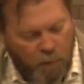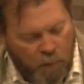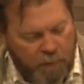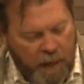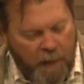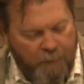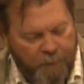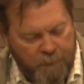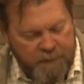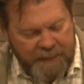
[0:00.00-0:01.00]
will come
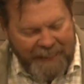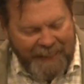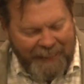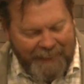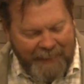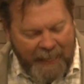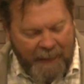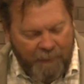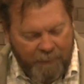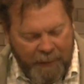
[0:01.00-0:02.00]
from settling
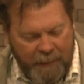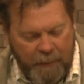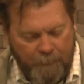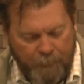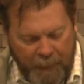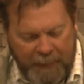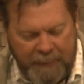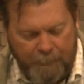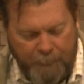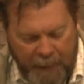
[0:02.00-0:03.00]
down in complete
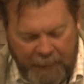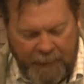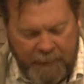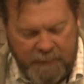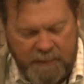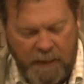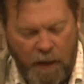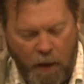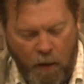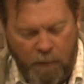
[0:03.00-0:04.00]
dependence
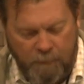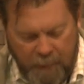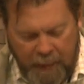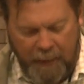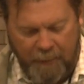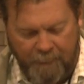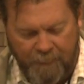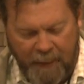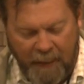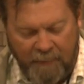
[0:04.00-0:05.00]
on me,
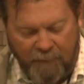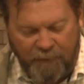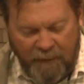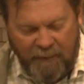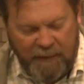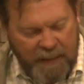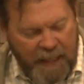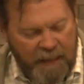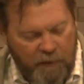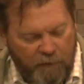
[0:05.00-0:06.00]
the very
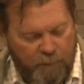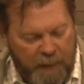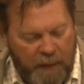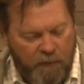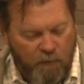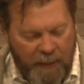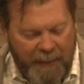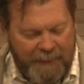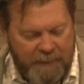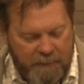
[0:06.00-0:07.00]
thing you've been
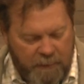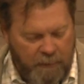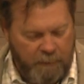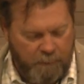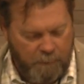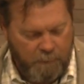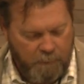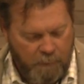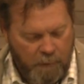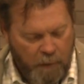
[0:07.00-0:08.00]
unwilling to do.
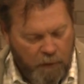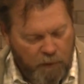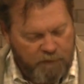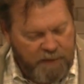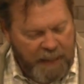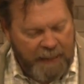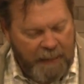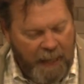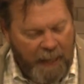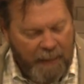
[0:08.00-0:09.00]
You said
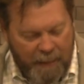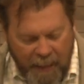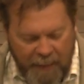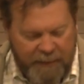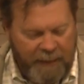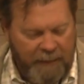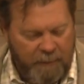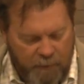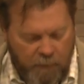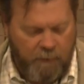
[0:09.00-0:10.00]
nothing
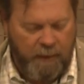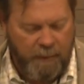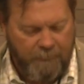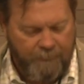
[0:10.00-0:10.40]
doing.